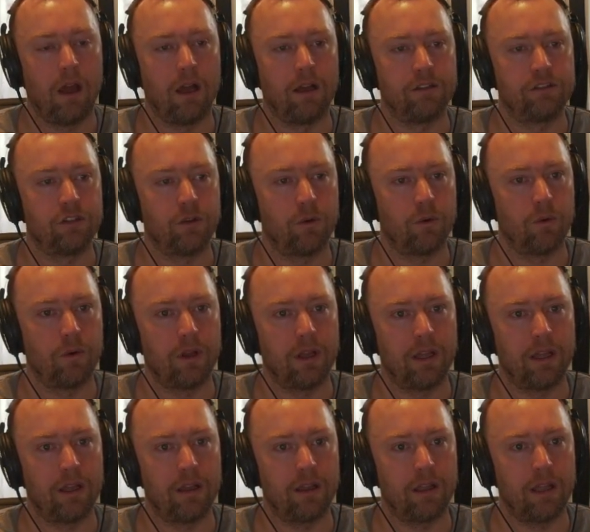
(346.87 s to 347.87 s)
So
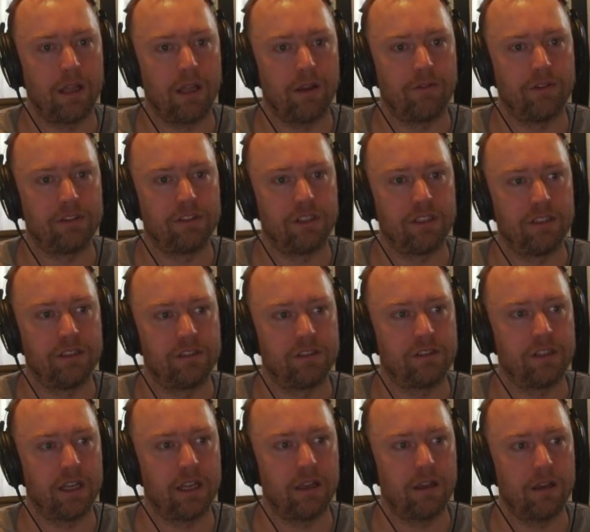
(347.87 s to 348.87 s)
if it's in
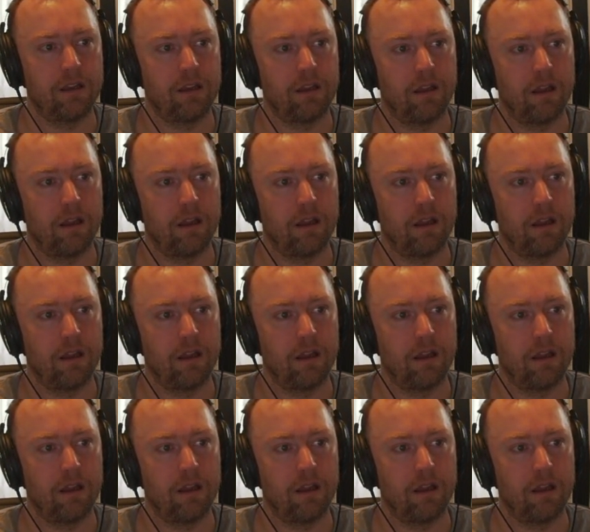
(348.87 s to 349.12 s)
sync